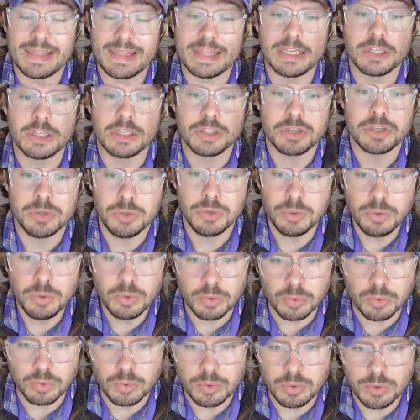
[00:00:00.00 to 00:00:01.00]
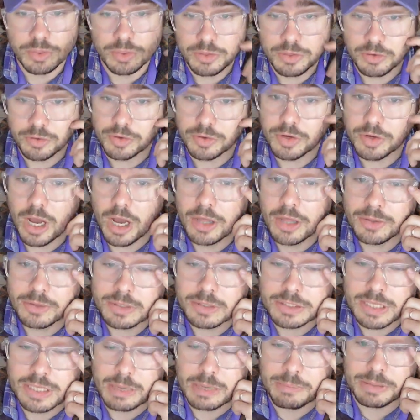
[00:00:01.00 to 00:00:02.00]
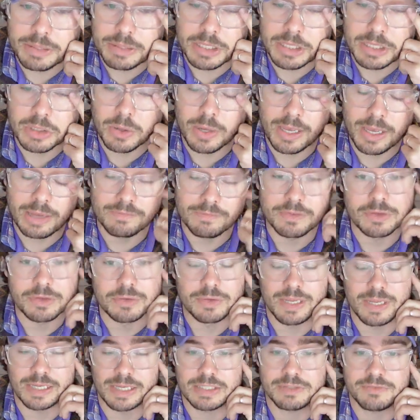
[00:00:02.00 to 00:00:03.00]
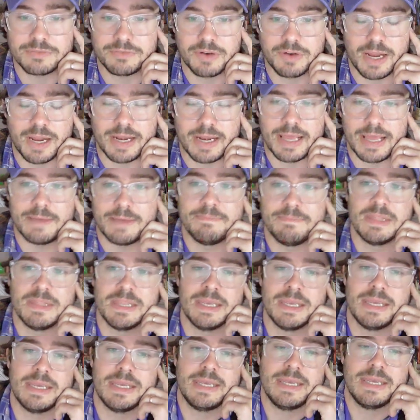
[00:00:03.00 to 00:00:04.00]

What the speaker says: And then two, your other assignment that you'll have due next Friday